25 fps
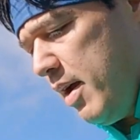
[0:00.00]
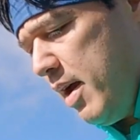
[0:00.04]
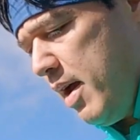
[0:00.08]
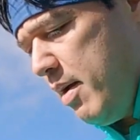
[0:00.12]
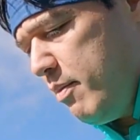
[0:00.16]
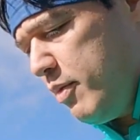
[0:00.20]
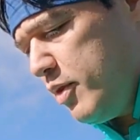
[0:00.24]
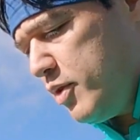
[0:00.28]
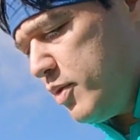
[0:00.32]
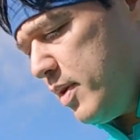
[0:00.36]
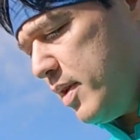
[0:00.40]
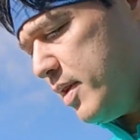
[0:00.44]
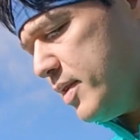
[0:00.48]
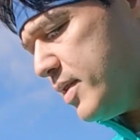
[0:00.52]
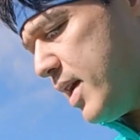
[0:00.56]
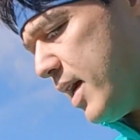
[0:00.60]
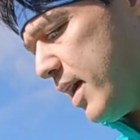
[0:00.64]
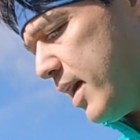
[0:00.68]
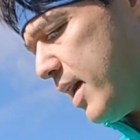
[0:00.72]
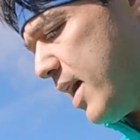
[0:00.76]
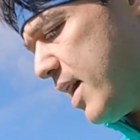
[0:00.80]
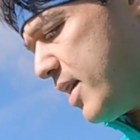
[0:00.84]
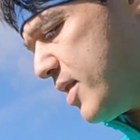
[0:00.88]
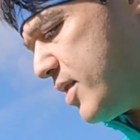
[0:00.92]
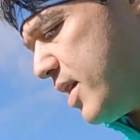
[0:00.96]
In between
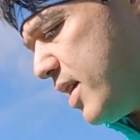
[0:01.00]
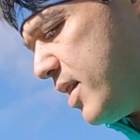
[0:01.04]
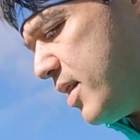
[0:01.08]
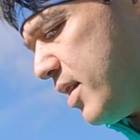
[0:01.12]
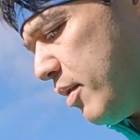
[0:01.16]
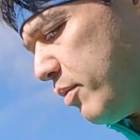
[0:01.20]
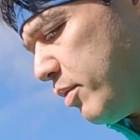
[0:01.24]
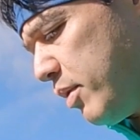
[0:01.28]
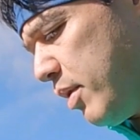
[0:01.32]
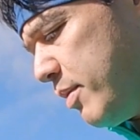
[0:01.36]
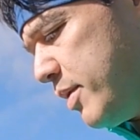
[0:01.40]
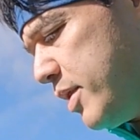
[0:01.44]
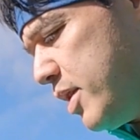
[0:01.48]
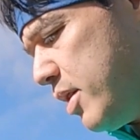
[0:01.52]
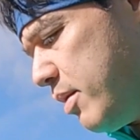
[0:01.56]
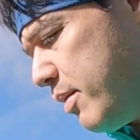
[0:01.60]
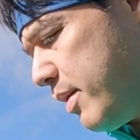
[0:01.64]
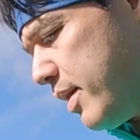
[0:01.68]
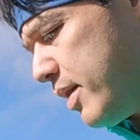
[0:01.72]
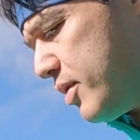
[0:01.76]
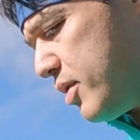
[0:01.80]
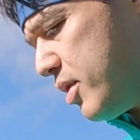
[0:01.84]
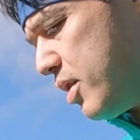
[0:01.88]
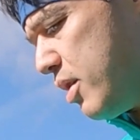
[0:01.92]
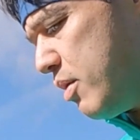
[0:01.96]
10k stint, I'll probably do
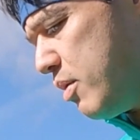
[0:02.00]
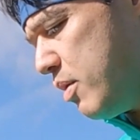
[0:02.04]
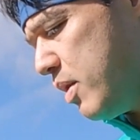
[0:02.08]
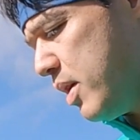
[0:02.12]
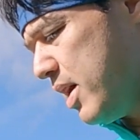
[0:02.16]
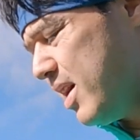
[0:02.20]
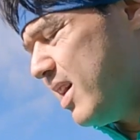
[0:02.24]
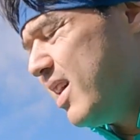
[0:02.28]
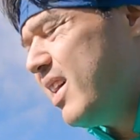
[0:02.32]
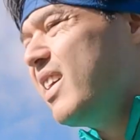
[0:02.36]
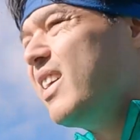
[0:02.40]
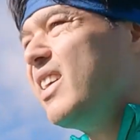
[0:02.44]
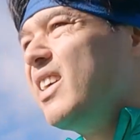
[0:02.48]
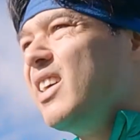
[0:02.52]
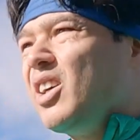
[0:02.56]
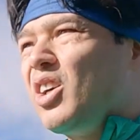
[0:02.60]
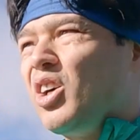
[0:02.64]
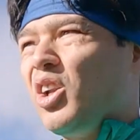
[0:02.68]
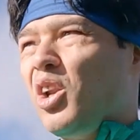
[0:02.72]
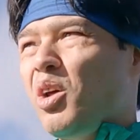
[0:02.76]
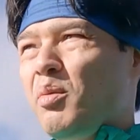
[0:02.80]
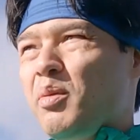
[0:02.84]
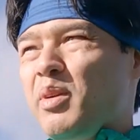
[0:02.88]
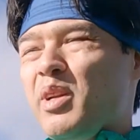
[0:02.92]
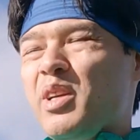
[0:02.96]
about 2
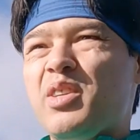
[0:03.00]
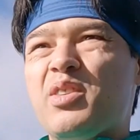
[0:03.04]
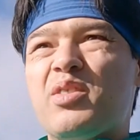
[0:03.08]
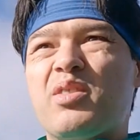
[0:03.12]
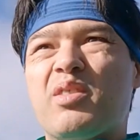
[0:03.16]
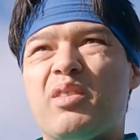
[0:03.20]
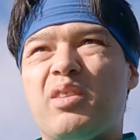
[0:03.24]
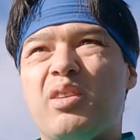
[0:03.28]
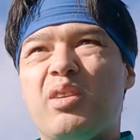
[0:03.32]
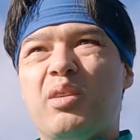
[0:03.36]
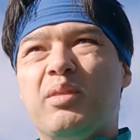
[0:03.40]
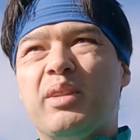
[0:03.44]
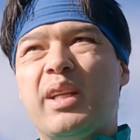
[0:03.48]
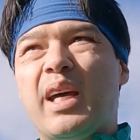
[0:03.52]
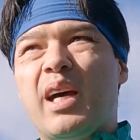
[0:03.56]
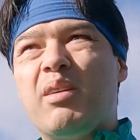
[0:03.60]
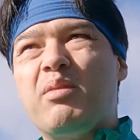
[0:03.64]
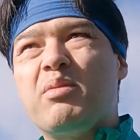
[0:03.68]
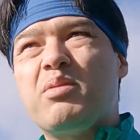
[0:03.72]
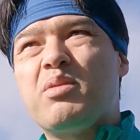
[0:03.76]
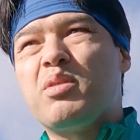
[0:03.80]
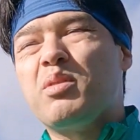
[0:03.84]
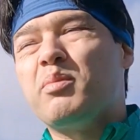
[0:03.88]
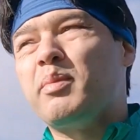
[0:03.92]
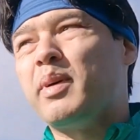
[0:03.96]
kilometers cool
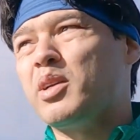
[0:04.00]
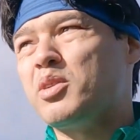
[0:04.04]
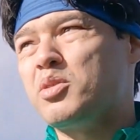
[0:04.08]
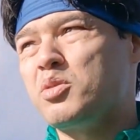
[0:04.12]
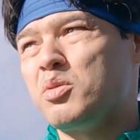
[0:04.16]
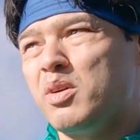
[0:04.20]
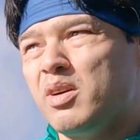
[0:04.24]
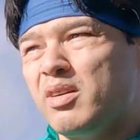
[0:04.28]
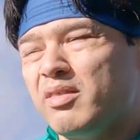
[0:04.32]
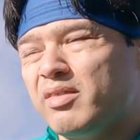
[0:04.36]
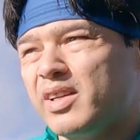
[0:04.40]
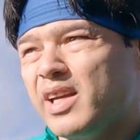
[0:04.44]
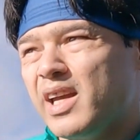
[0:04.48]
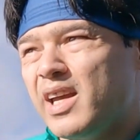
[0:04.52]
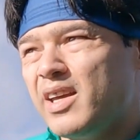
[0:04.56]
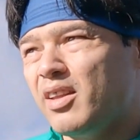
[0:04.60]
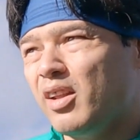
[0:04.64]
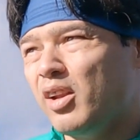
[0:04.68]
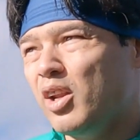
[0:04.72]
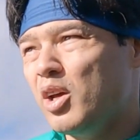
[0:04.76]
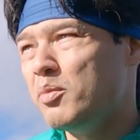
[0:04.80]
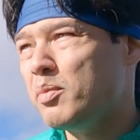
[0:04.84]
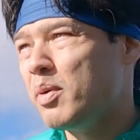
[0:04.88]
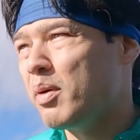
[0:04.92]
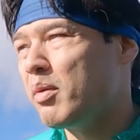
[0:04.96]
down, so about 12k.
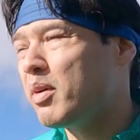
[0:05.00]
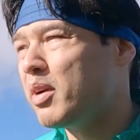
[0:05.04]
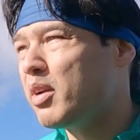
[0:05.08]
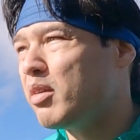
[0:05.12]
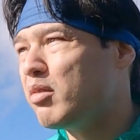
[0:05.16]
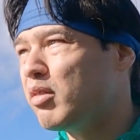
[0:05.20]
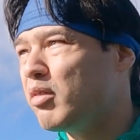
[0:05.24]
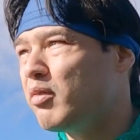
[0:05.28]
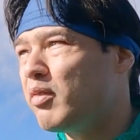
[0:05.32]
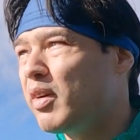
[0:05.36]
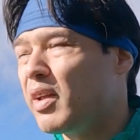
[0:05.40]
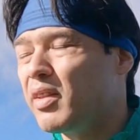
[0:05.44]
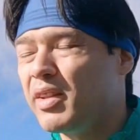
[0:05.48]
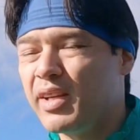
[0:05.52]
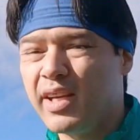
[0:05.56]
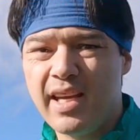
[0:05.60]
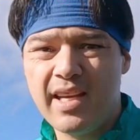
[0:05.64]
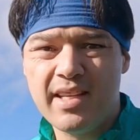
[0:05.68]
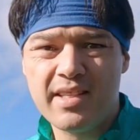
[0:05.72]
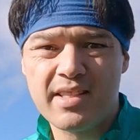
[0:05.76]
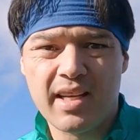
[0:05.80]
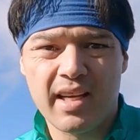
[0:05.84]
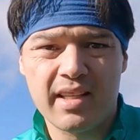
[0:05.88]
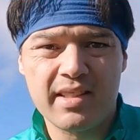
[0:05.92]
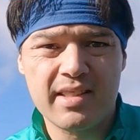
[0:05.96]
The loop I'm going to run around the
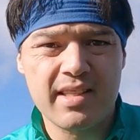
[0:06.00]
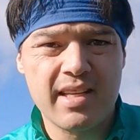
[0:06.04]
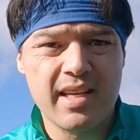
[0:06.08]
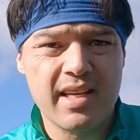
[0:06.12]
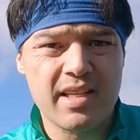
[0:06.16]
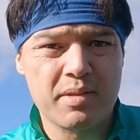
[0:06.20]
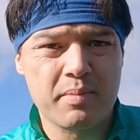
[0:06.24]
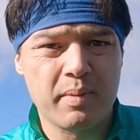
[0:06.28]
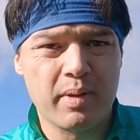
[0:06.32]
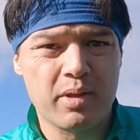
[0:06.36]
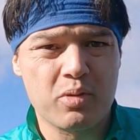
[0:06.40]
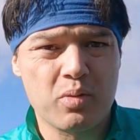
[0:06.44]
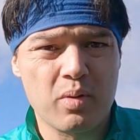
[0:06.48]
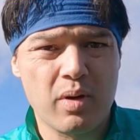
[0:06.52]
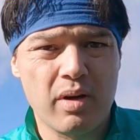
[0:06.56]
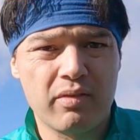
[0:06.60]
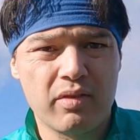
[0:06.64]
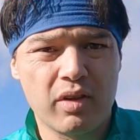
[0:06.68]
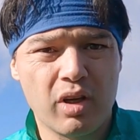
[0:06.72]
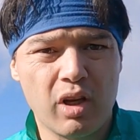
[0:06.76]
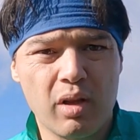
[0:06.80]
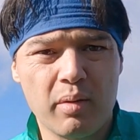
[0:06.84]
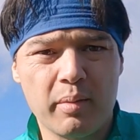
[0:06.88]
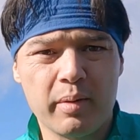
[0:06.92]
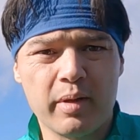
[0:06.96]
quayside today is about
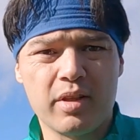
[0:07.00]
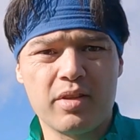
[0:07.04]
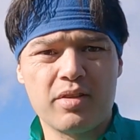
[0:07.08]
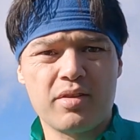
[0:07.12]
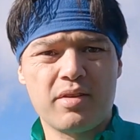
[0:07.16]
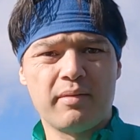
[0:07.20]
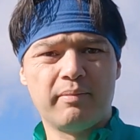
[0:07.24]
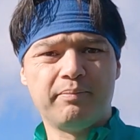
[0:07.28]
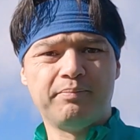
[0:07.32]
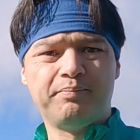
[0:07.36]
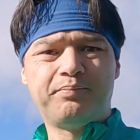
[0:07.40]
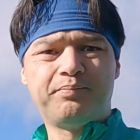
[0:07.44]
12 kilometers.